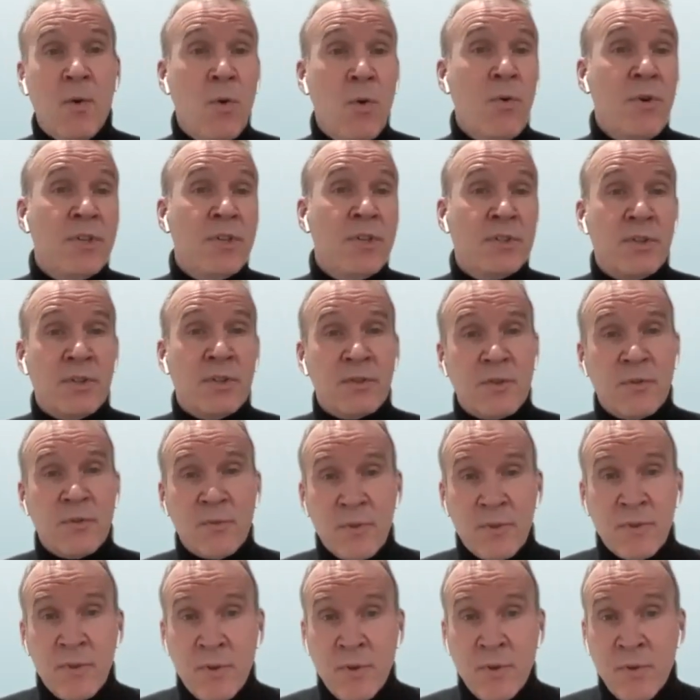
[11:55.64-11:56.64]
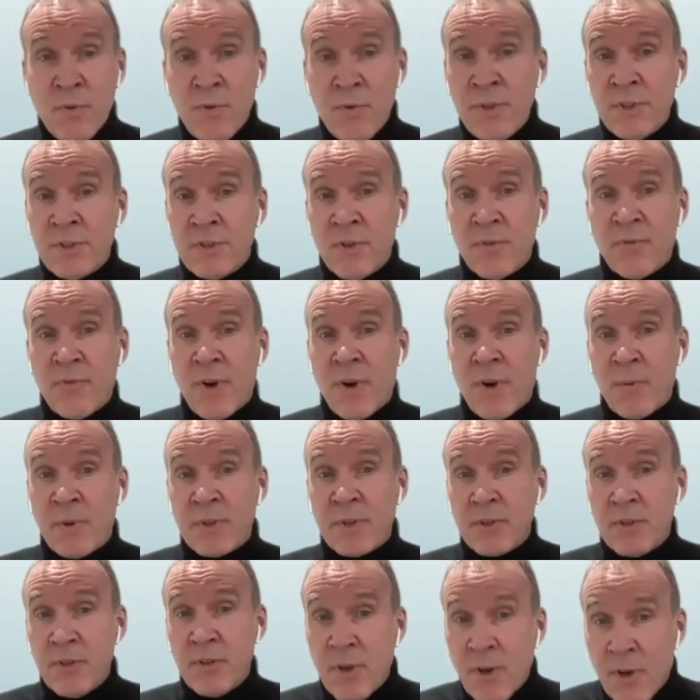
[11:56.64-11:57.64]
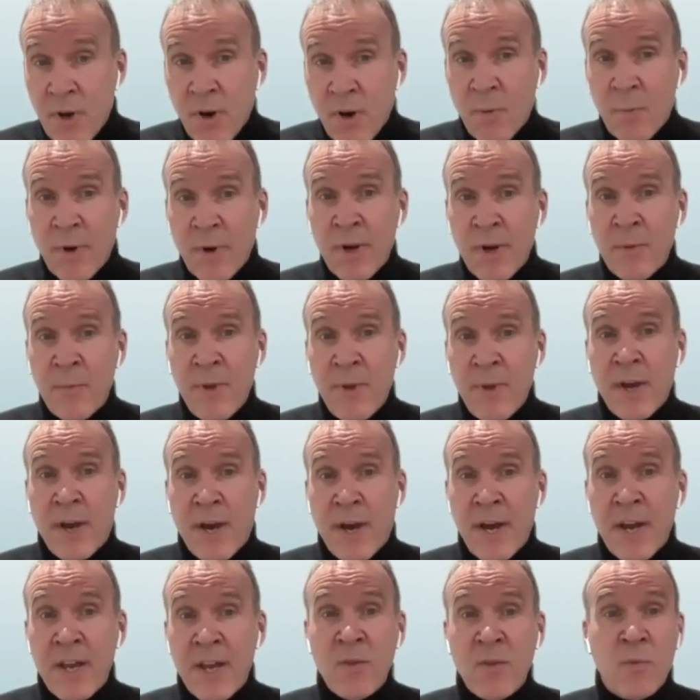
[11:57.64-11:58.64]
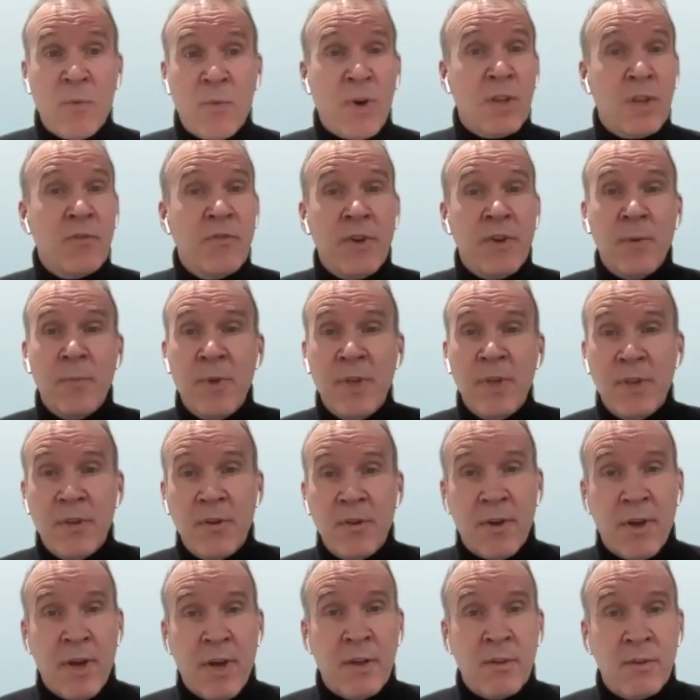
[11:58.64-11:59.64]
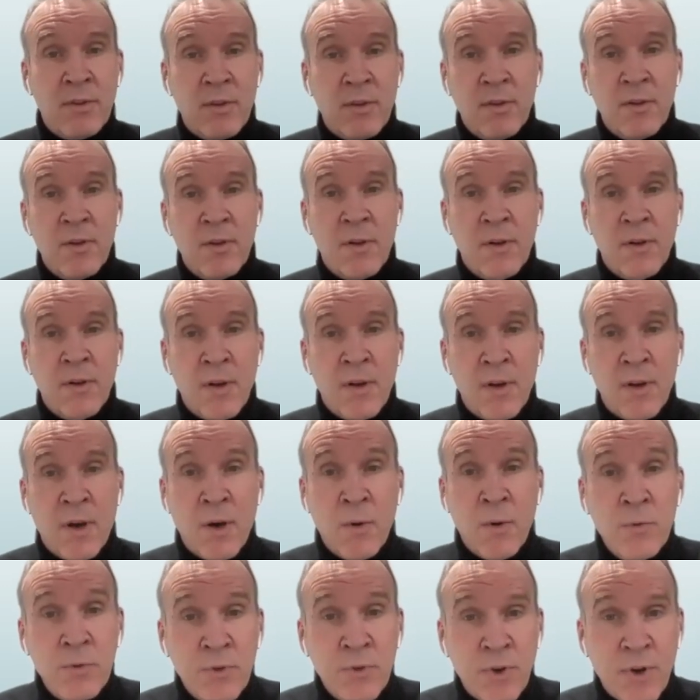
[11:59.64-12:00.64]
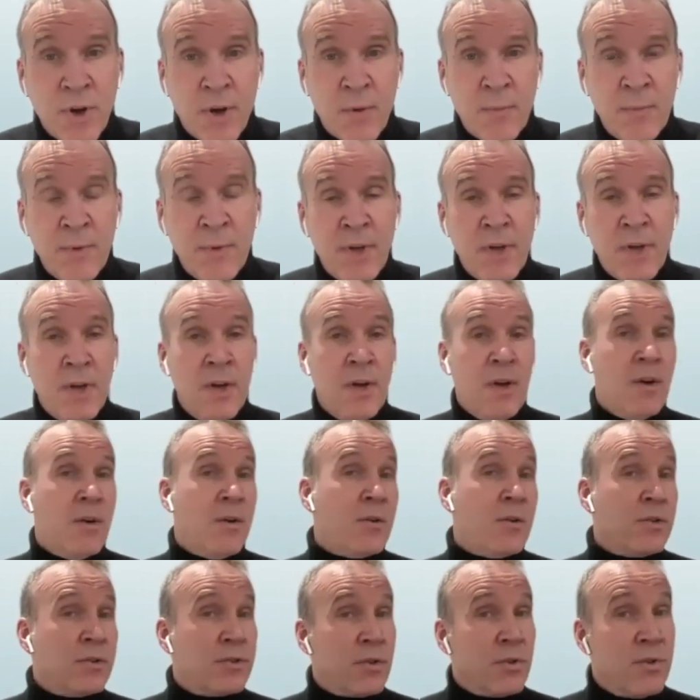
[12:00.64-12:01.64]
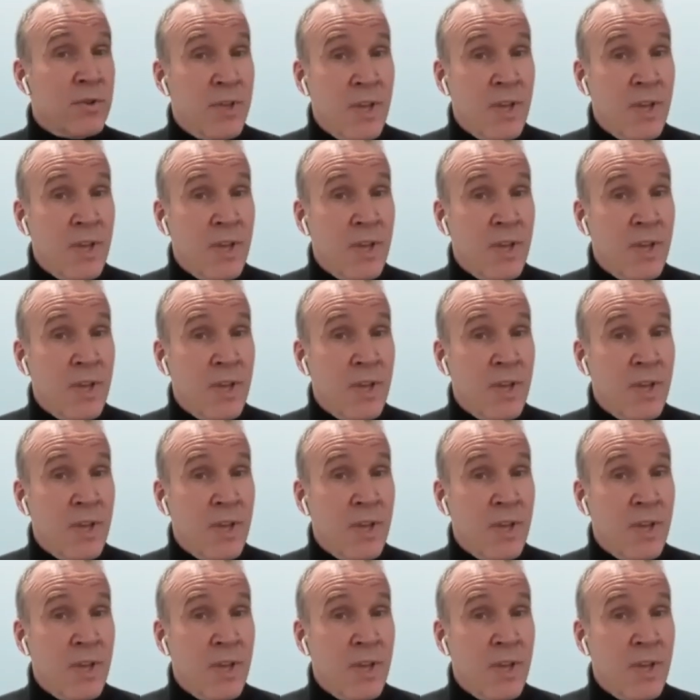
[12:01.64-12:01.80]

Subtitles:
who is the pharmaceutical company behind, what will be the end outcome. Also,